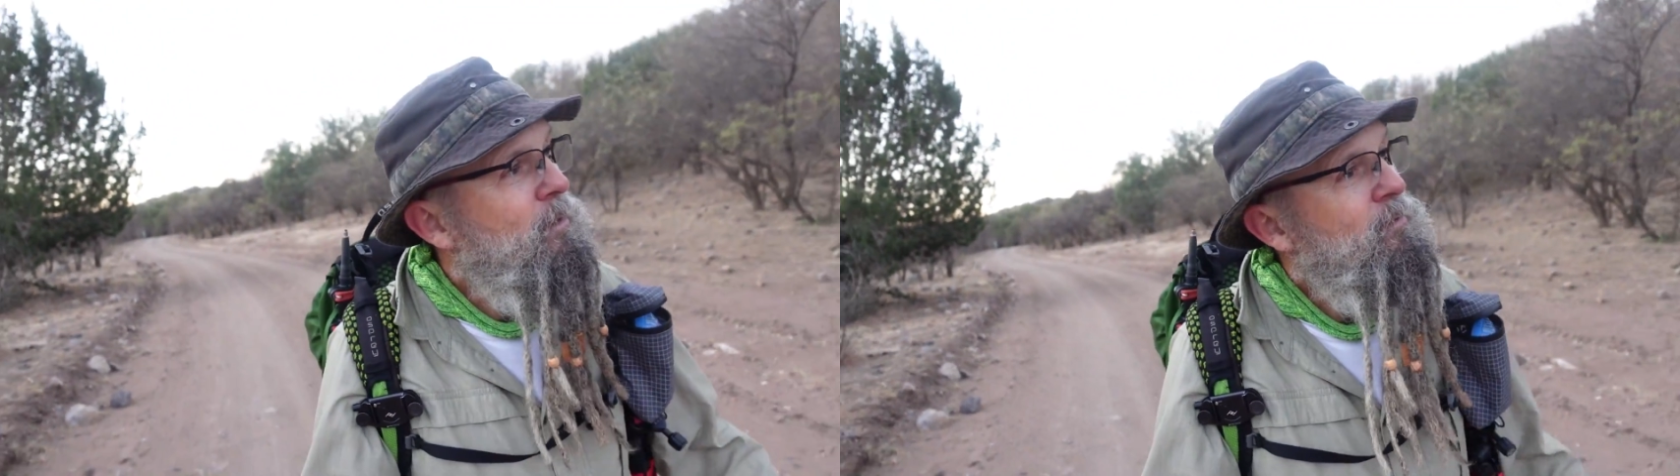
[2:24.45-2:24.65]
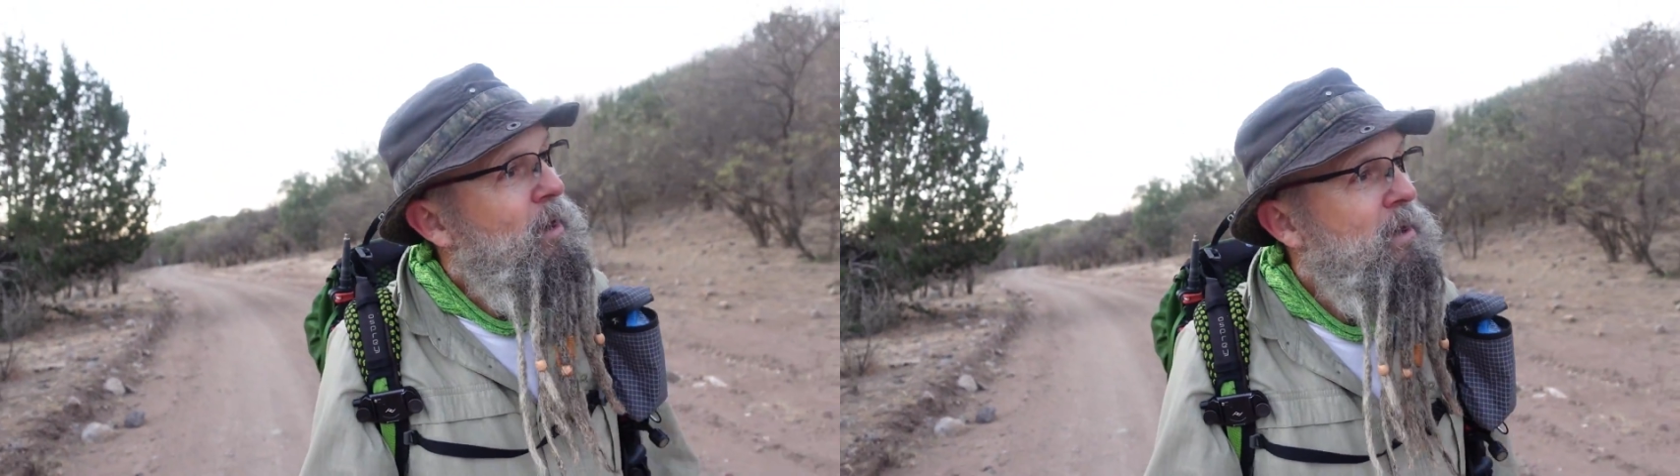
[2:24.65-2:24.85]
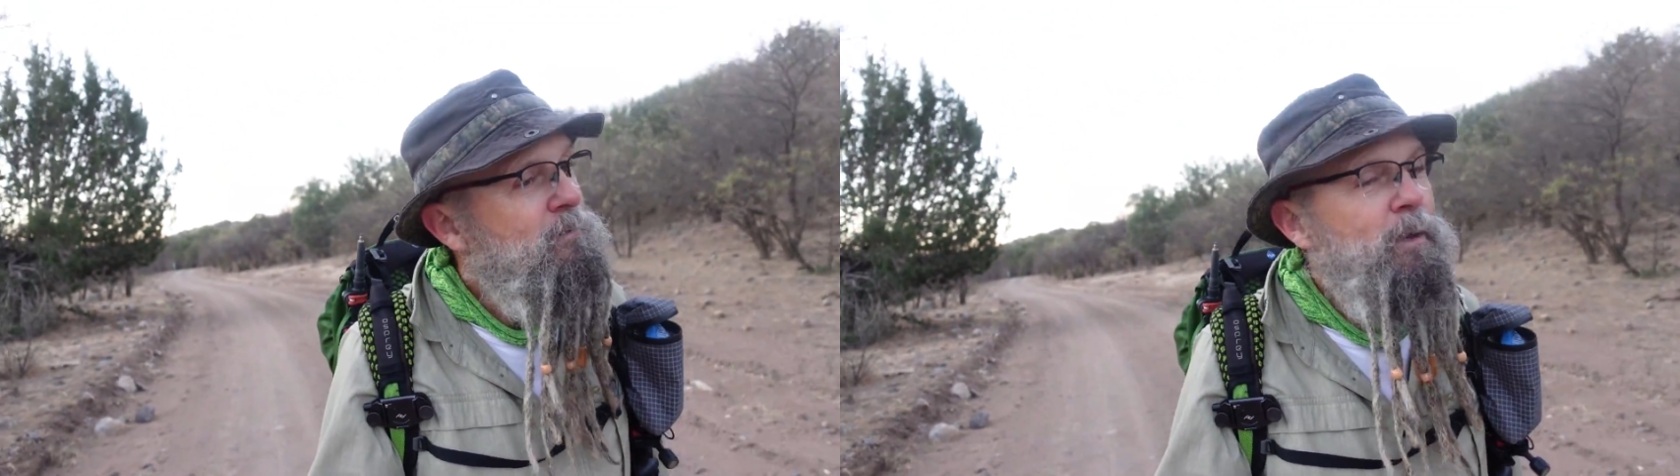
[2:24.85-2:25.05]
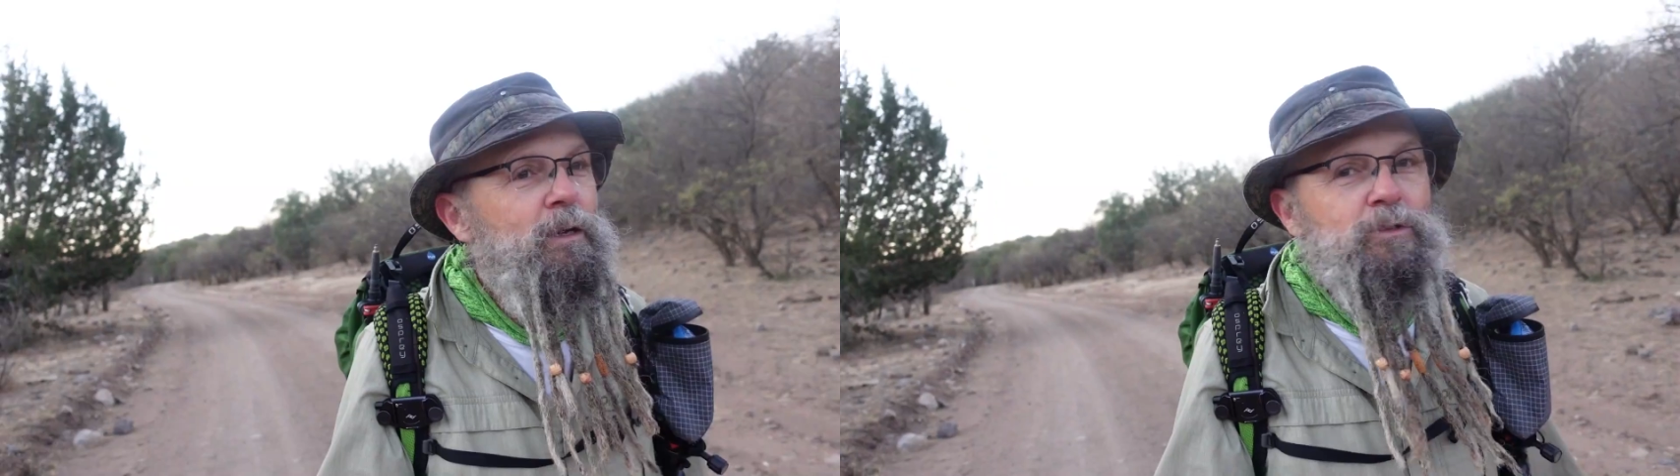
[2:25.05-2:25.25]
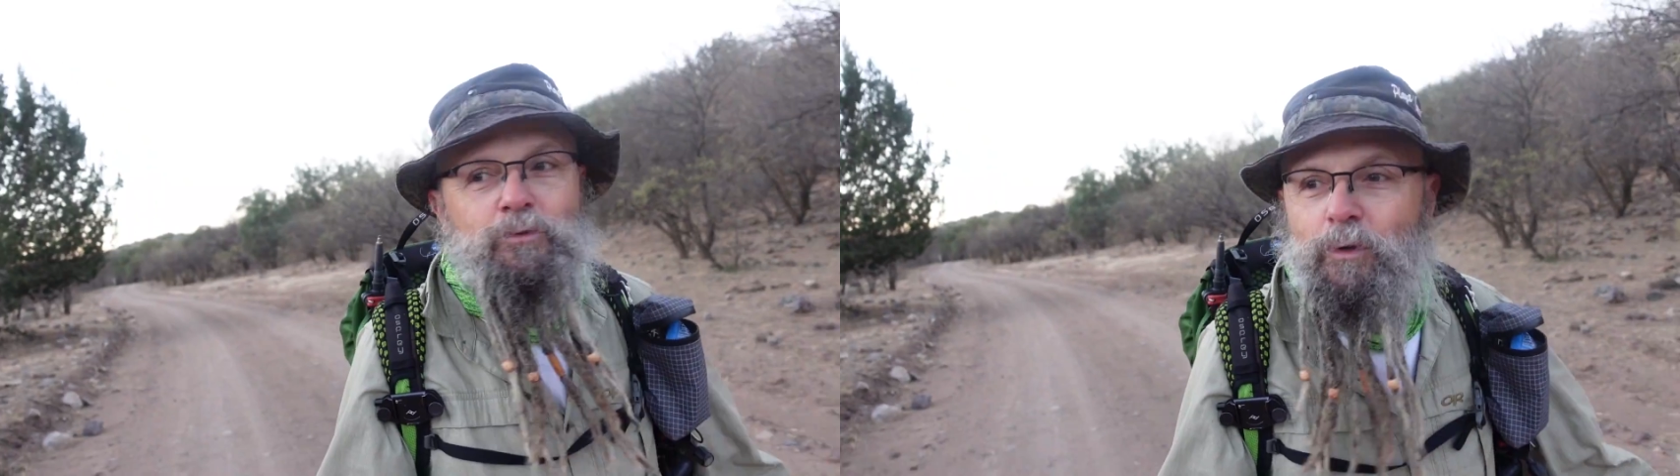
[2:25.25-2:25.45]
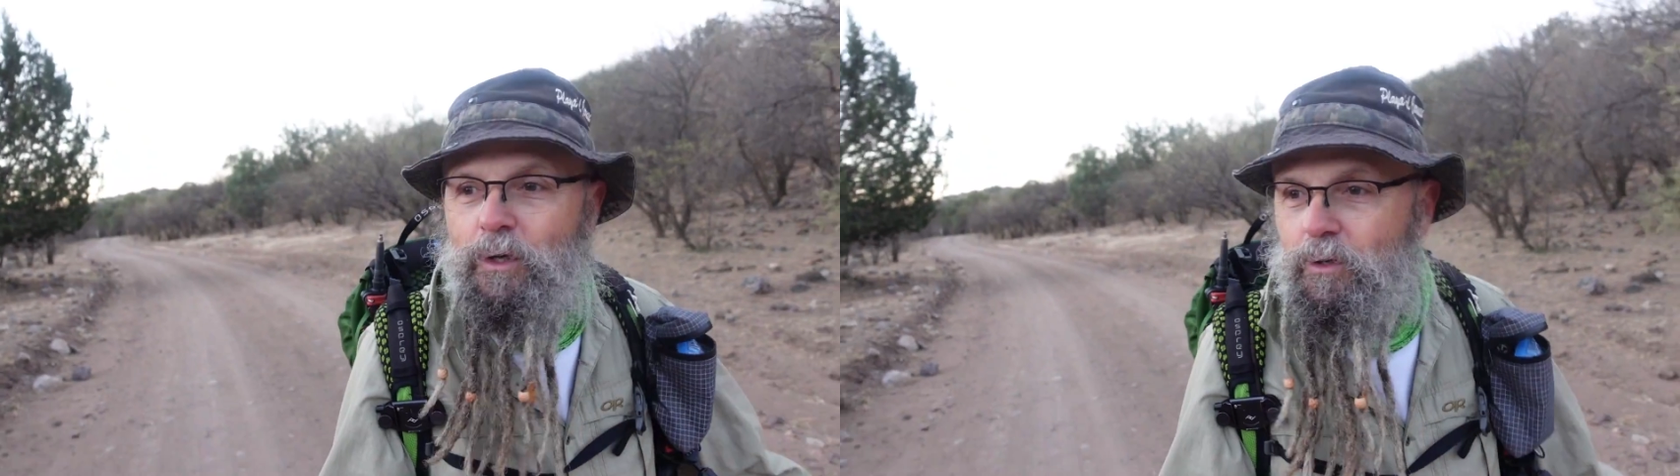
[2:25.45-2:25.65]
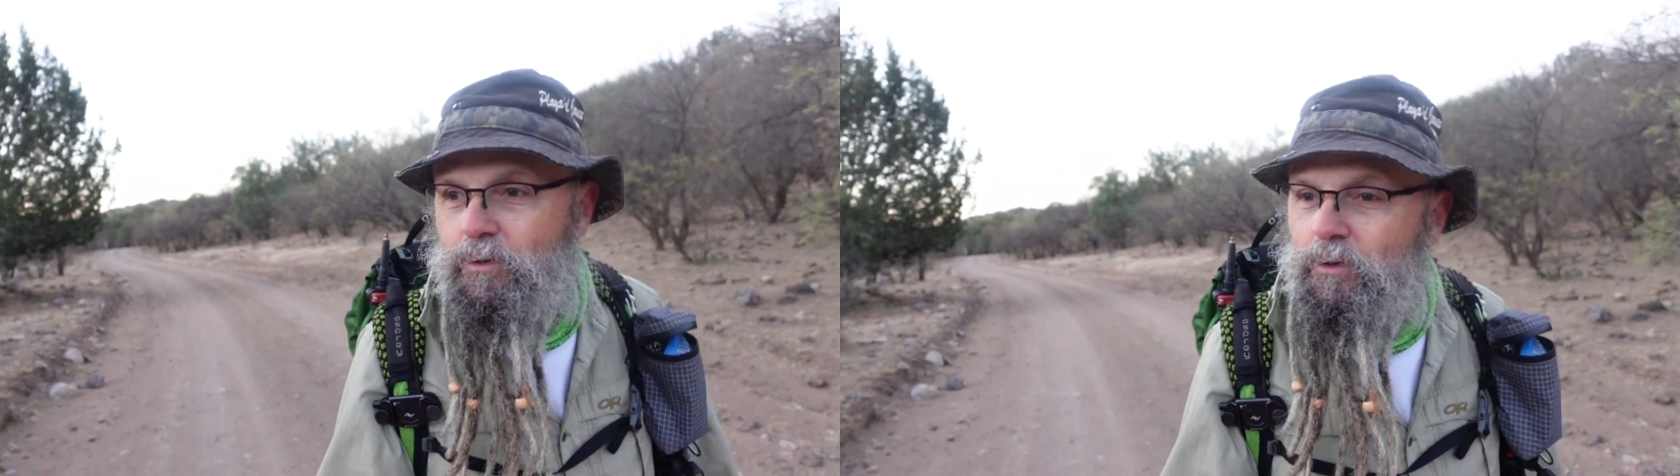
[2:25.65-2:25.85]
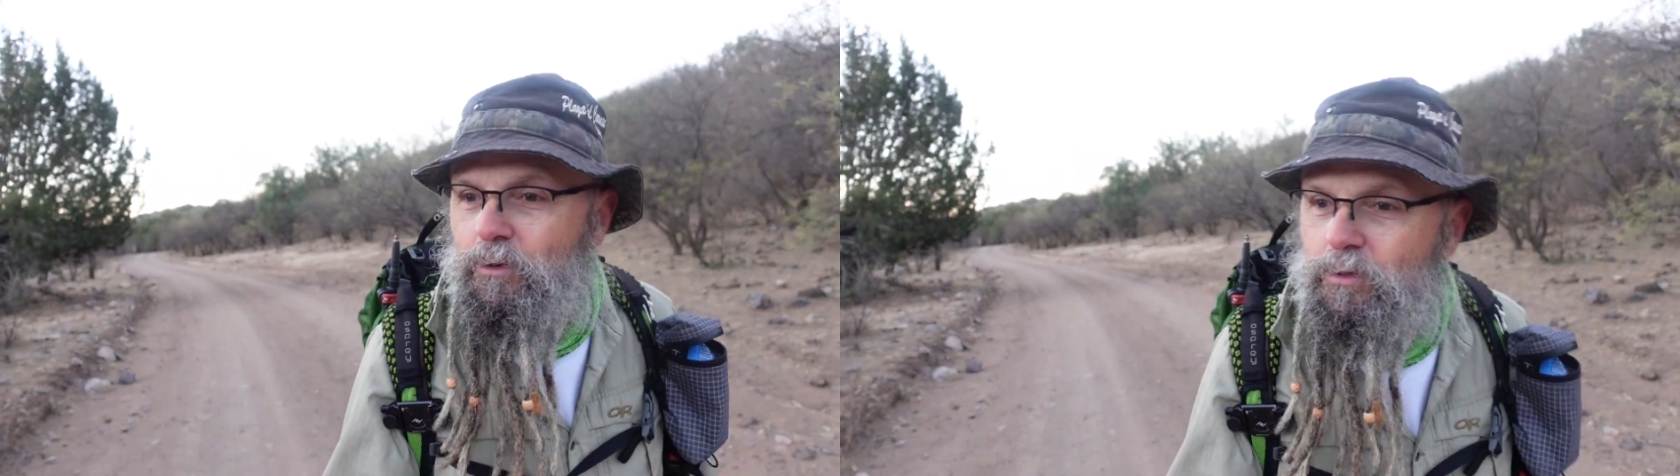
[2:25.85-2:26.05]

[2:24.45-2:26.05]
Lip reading: 5 miles away or so,